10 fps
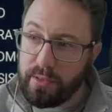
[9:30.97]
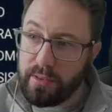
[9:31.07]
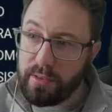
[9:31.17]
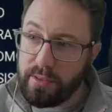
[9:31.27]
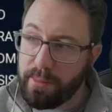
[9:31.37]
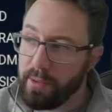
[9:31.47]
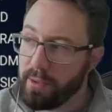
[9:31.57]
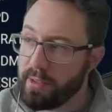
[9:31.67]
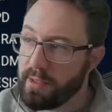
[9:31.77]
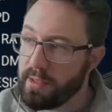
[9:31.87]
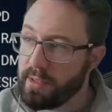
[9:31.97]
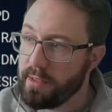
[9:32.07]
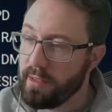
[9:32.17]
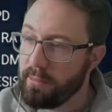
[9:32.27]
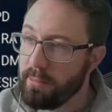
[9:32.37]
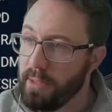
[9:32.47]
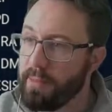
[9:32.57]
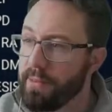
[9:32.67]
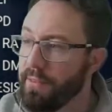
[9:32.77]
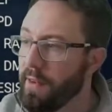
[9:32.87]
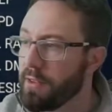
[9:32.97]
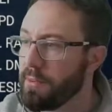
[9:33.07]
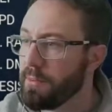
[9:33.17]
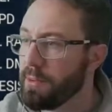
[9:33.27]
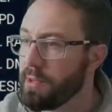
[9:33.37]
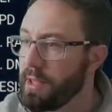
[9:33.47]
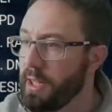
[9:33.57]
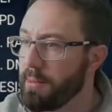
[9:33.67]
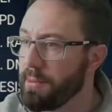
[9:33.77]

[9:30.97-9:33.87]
to be honest. Maybe for faction wars, take him up to